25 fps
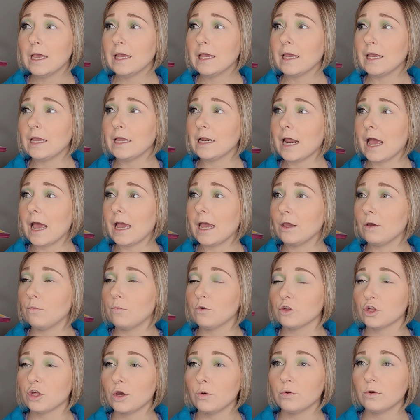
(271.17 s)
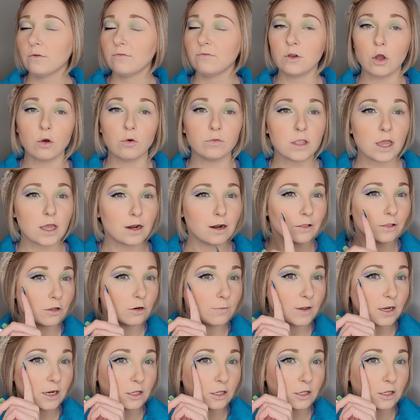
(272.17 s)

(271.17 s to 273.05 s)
and I wish I would have known that a little bit.